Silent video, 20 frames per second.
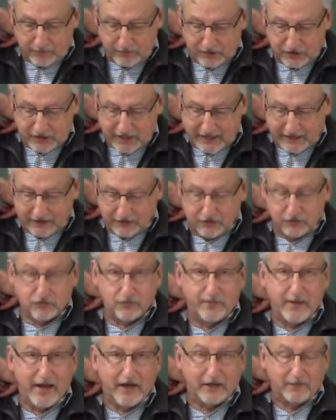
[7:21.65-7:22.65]
The second, the
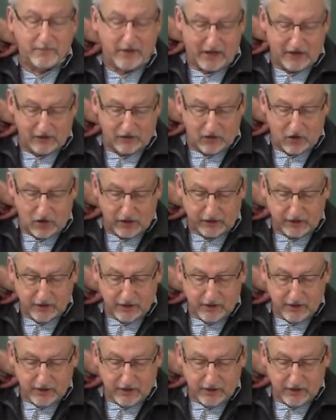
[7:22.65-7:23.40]
dramatic monologue,